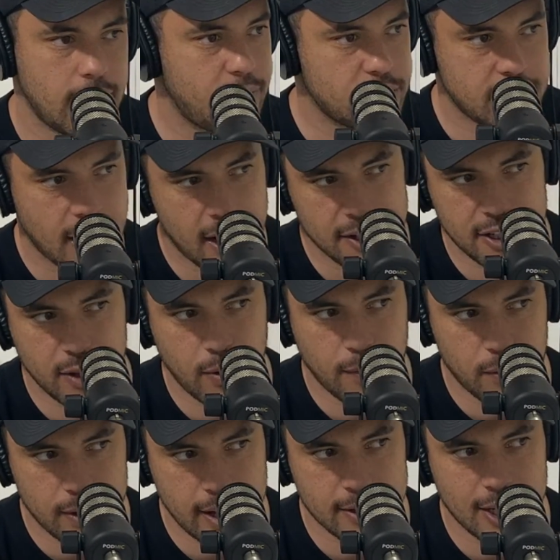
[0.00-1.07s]
We'll never charge
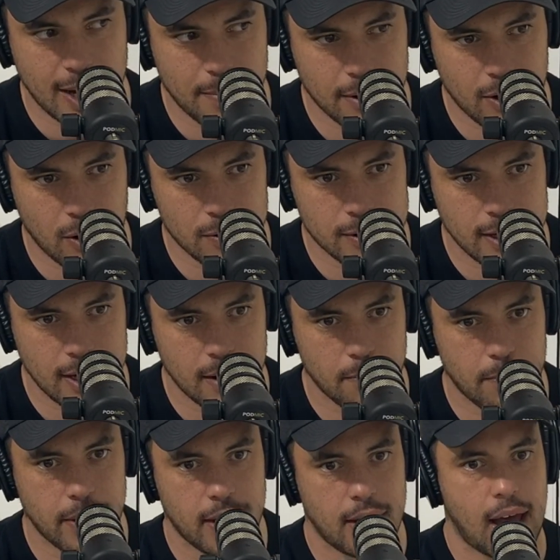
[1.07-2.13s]
anyone for that type of
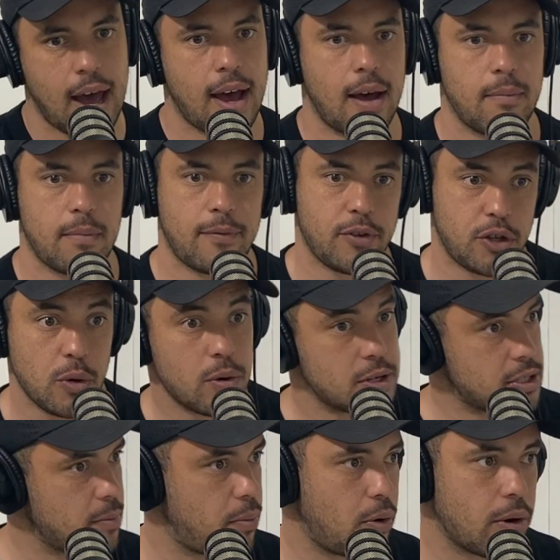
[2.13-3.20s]
content. But um, if you
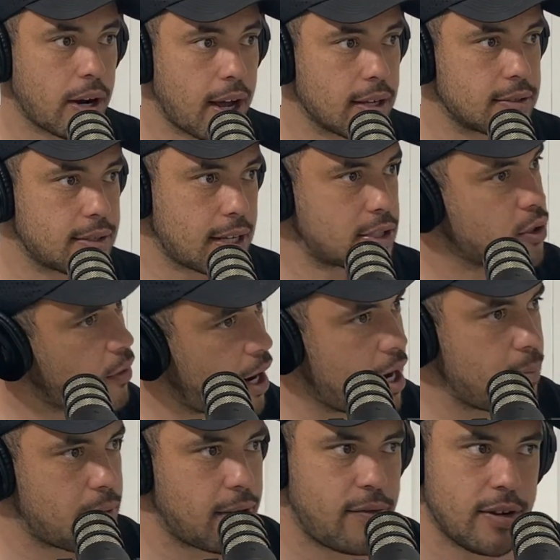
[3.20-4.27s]
do want to support us, that's
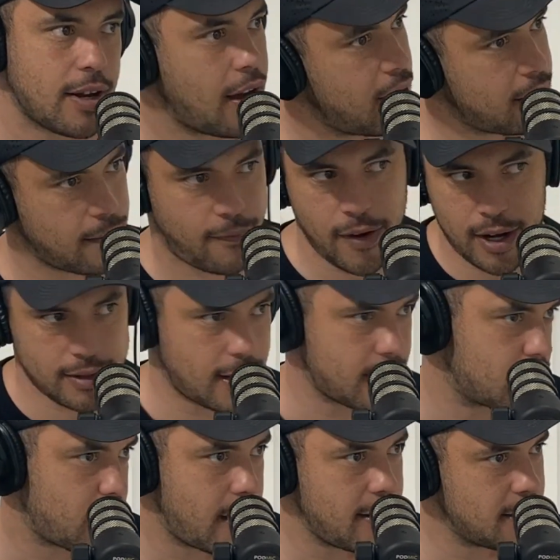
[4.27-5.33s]
great. But if you don't,
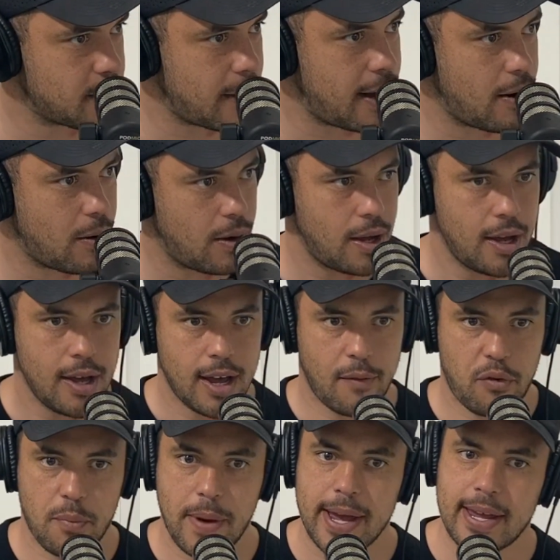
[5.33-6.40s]
fuck, that's great as well.
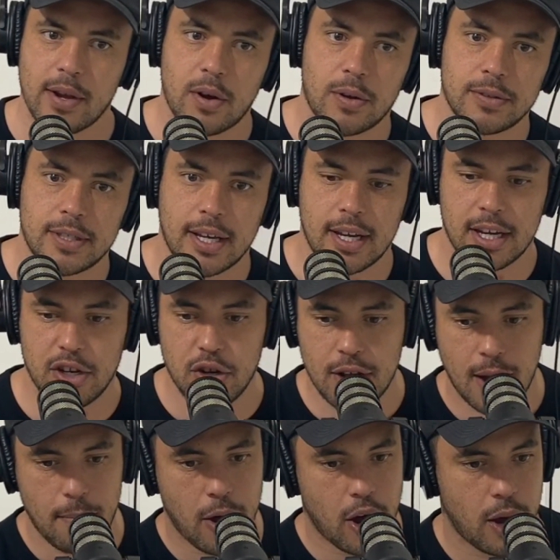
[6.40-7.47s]
If we're making content and
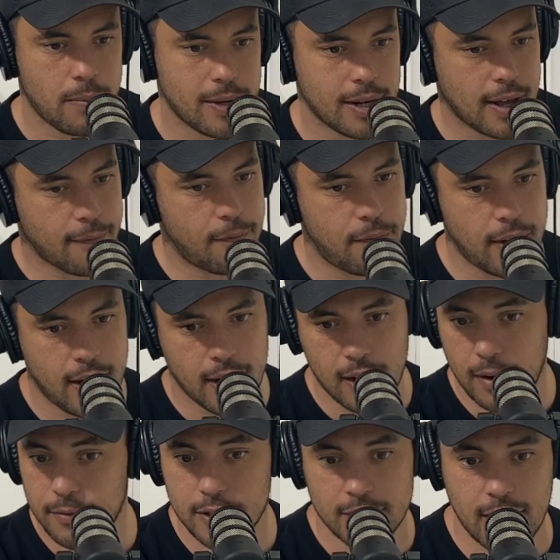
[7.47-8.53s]
you come home and you're like,
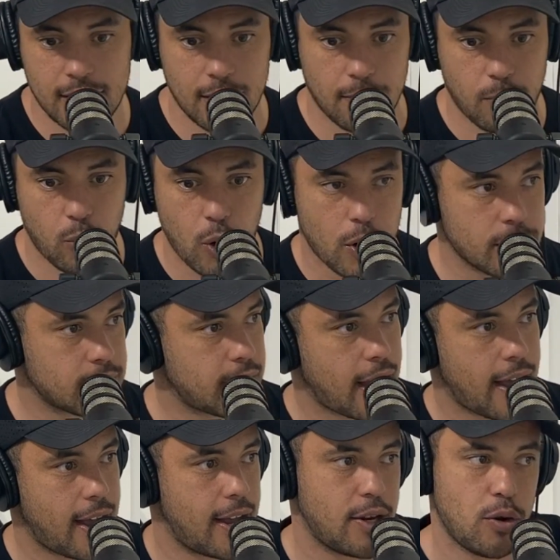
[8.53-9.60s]
fuck, I've just had the
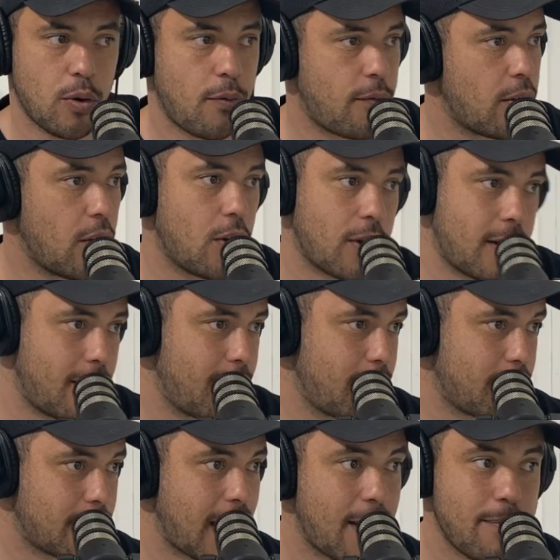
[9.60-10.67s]
worst day and your vlog
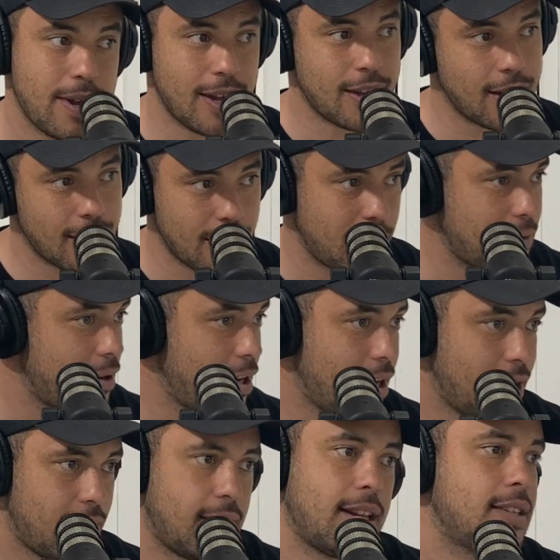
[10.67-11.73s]
gave me a
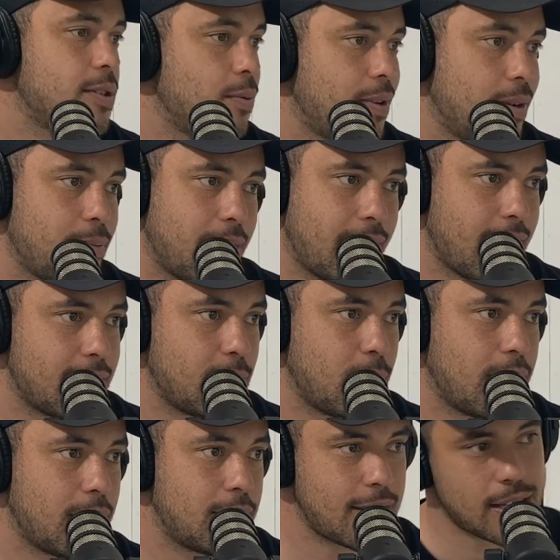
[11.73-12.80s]
giggle. Like, that's a win, bro.
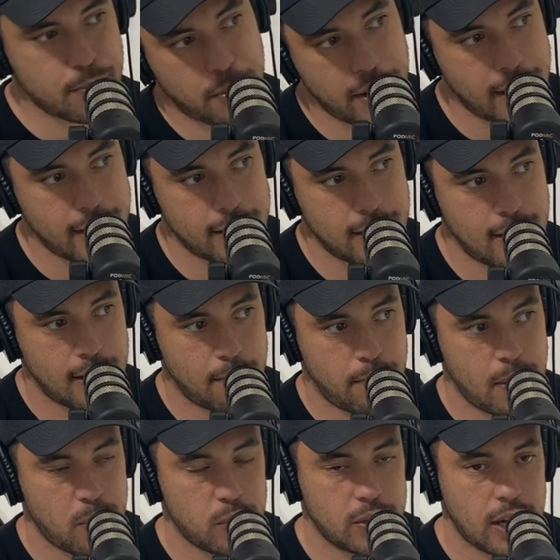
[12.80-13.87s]
That's a win because that's brand
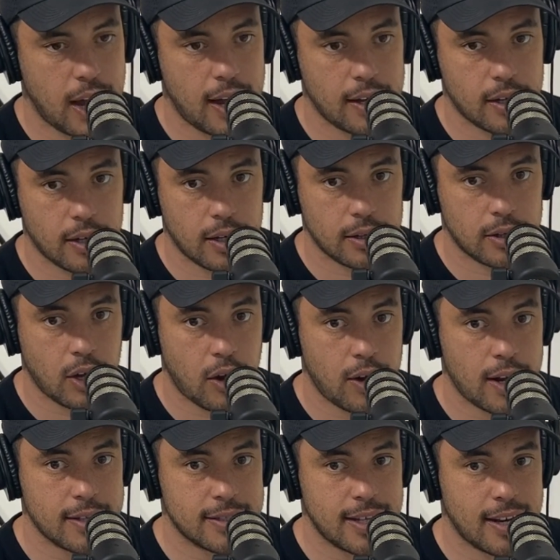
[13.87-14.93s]
and people d- uh,
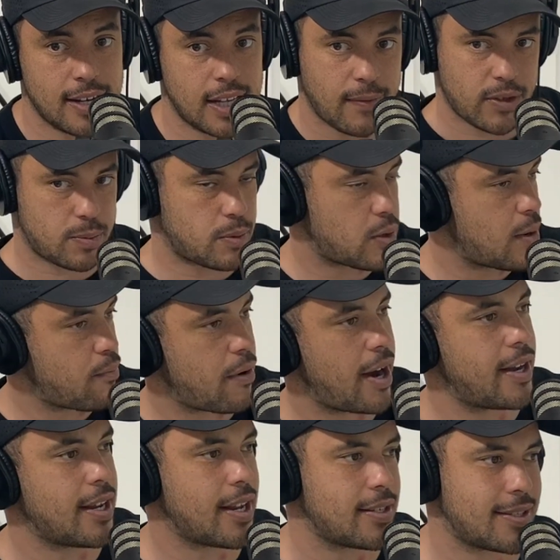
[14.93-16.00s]
don't understand the difference between
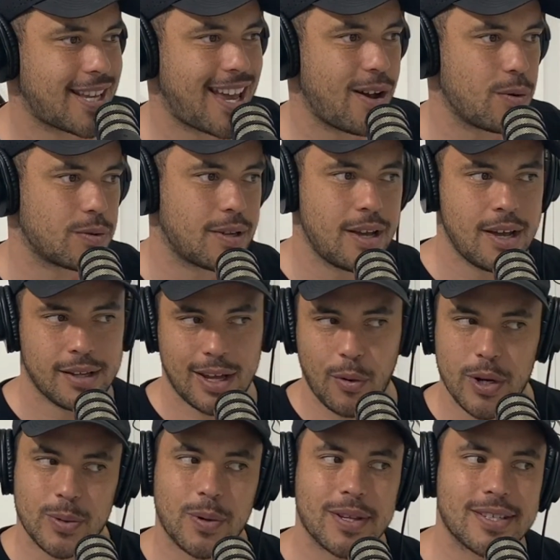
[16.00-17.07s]
branding and sales.
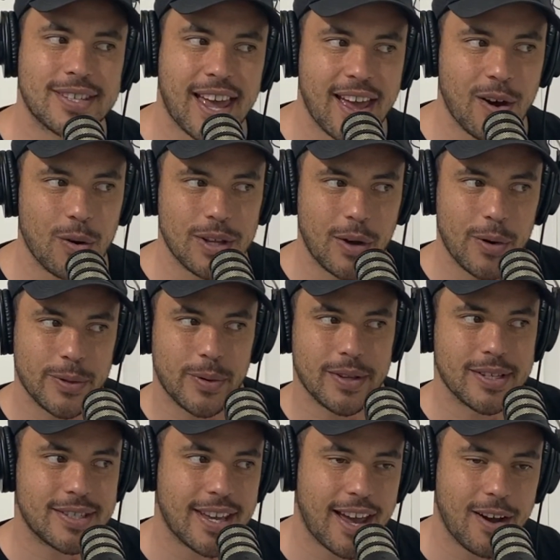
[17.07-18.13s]
They always want the sale. They
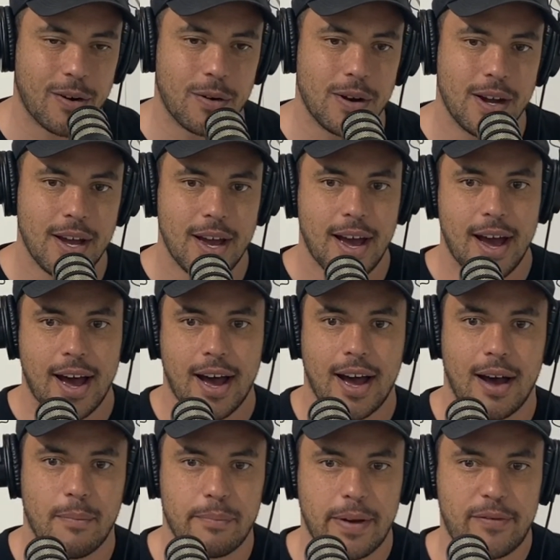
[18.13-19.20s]
always want the sale.
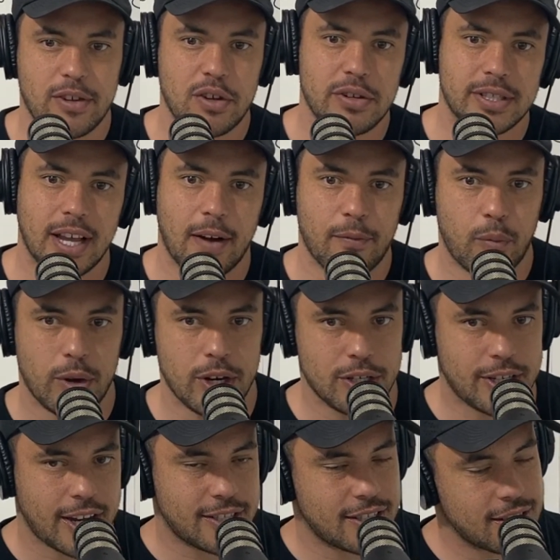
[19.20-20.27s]
Um, but if you do stuff
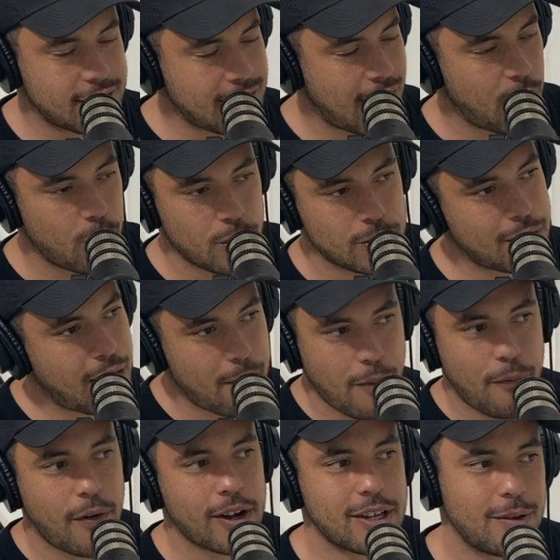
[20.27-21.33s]
when you're chasing the sale all the
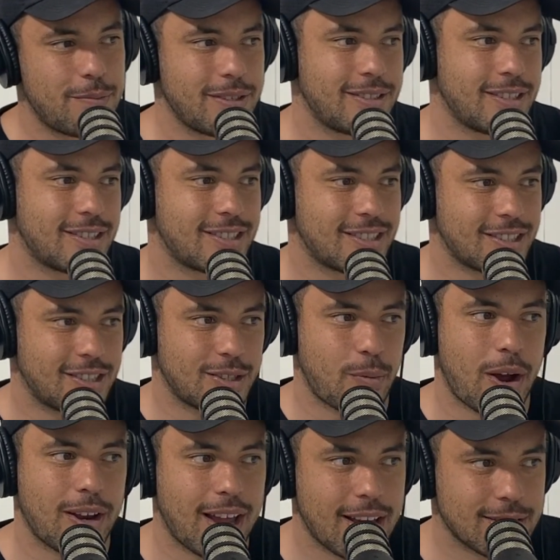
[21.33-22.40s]
time, it'll fuck your business
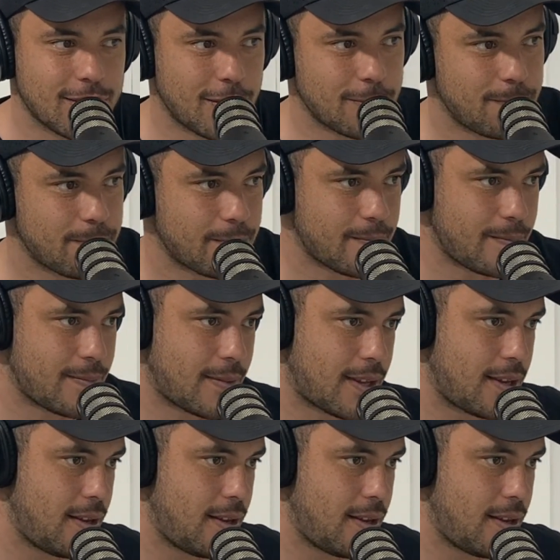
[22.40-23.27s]
because it won't last long.